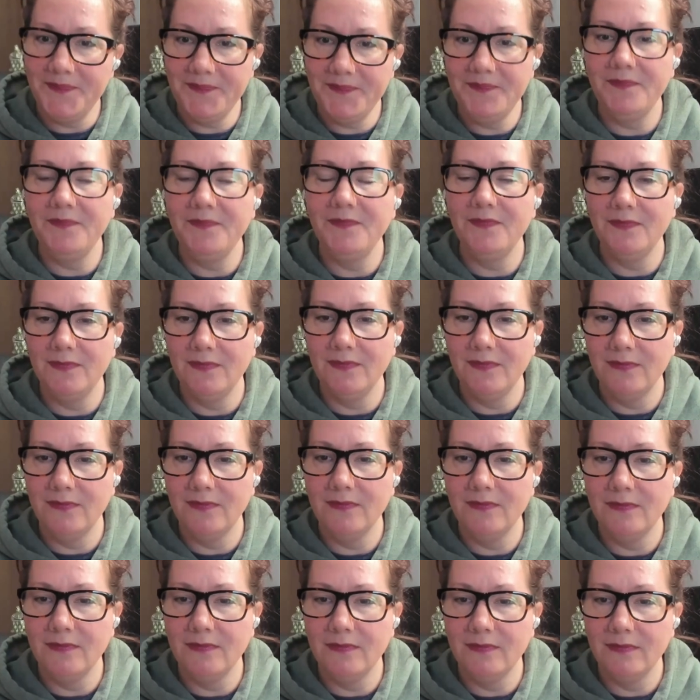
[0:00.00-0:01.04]

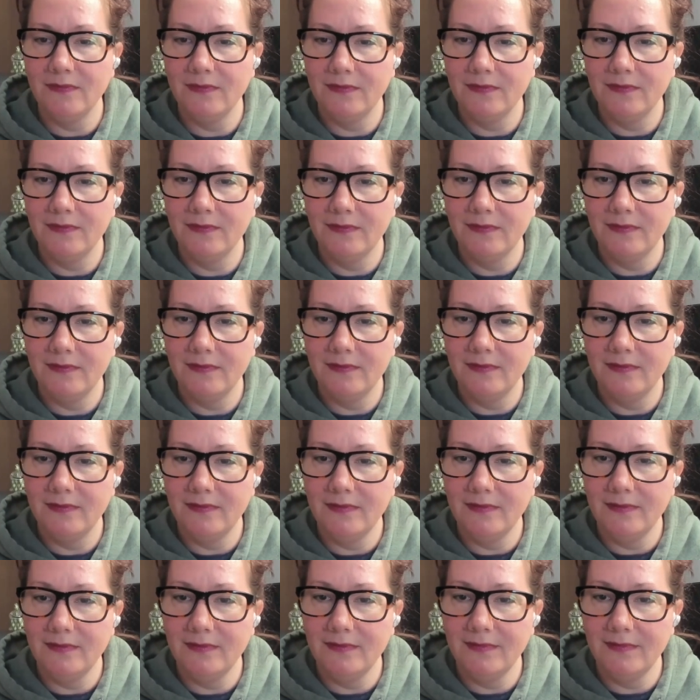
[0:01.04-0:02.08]

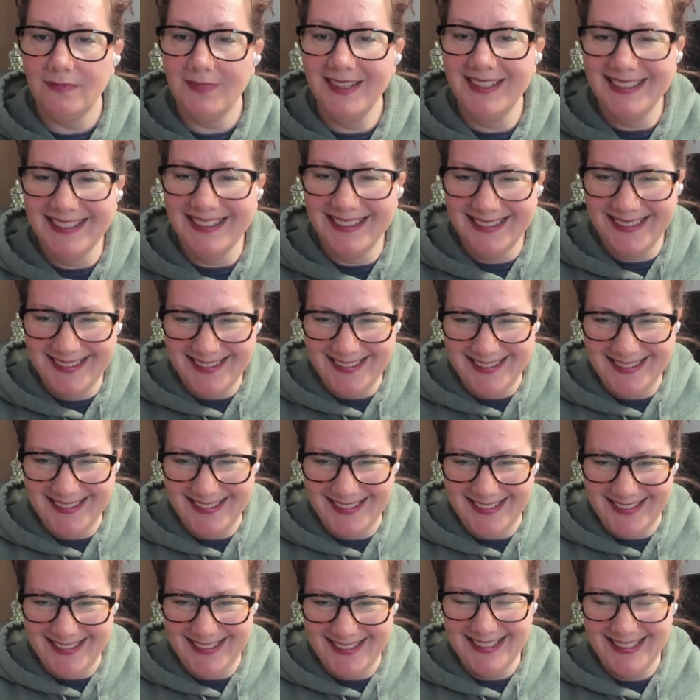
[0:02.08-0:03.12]

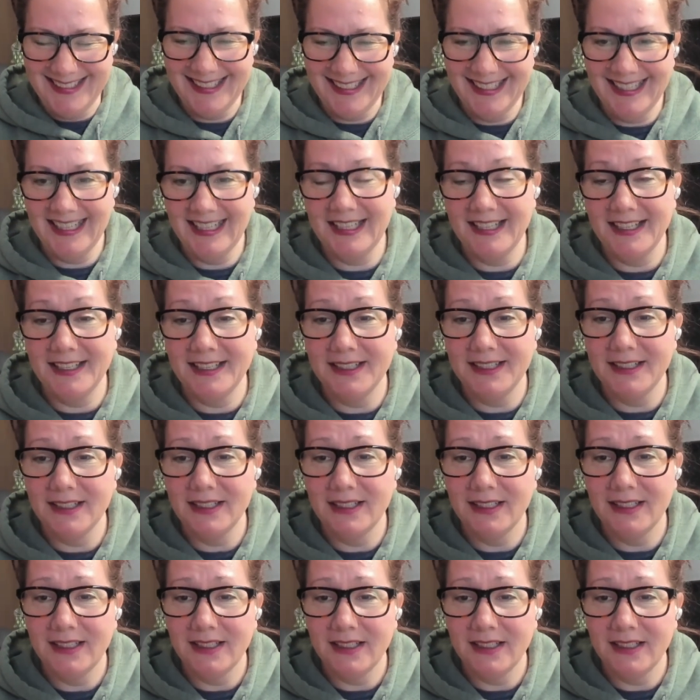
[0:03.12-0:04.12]
No words are spoken by the person on screen.